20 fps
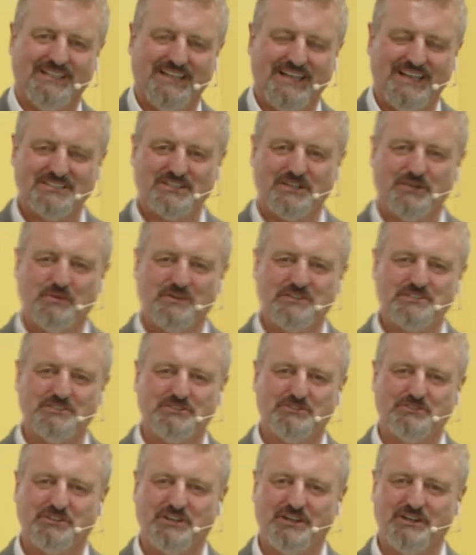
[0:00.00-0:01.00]
ask a question
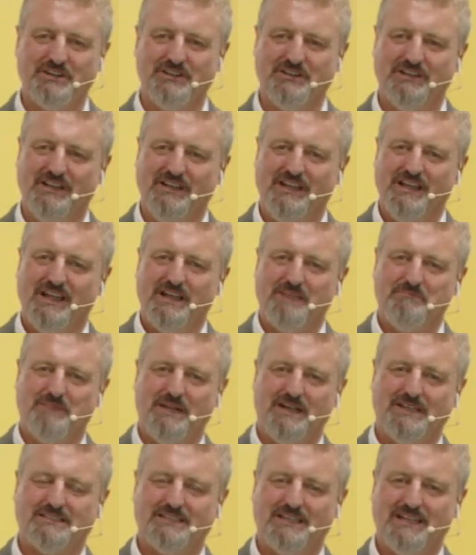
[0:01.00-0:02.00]
to Kiril.
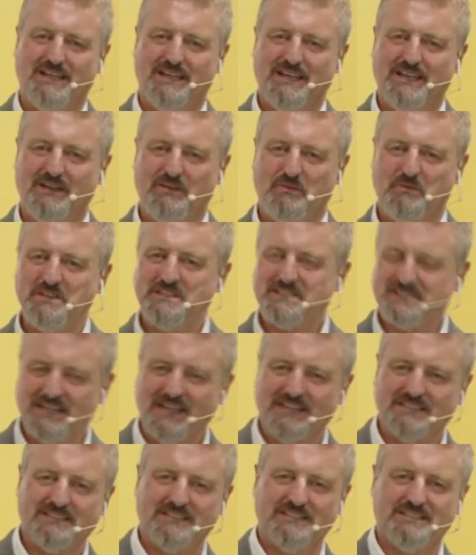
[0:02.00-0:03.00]
But we
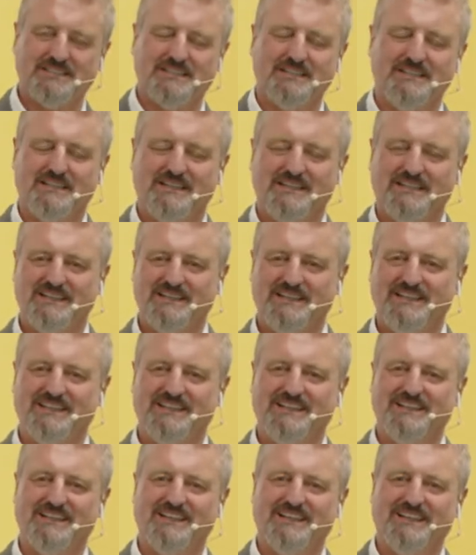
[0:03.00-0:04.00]
started
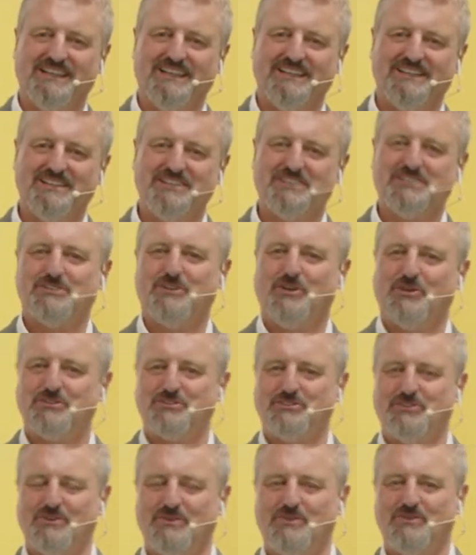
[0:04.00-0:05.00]
this talk
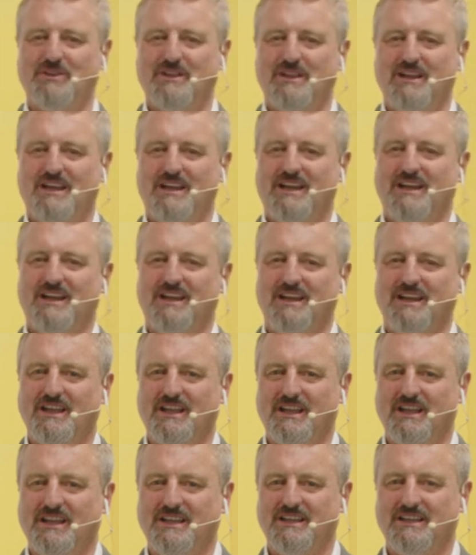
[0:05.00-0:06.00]
show
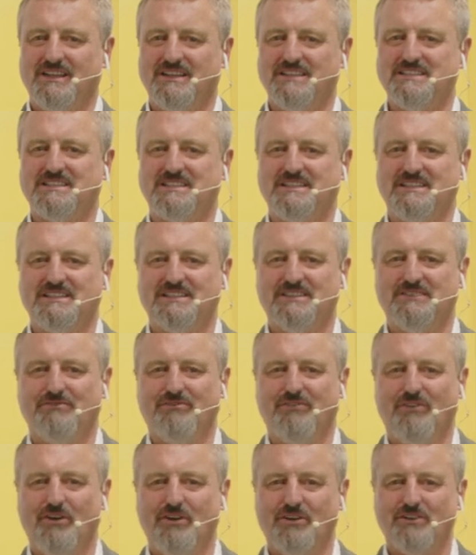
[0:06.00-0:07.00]
listening the
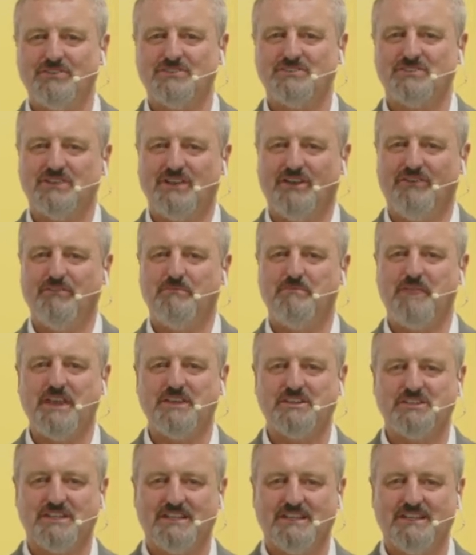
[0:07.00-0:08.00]
voice of a
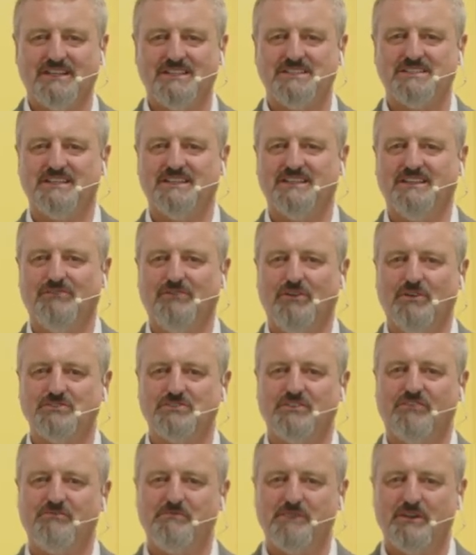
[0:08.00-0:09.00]
patient, listening the voice
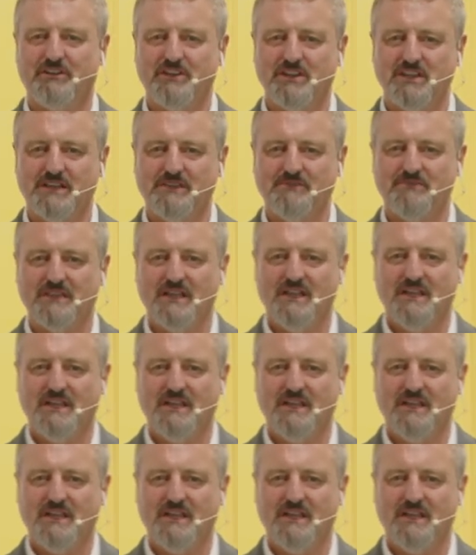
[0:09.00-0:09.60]
of Maria.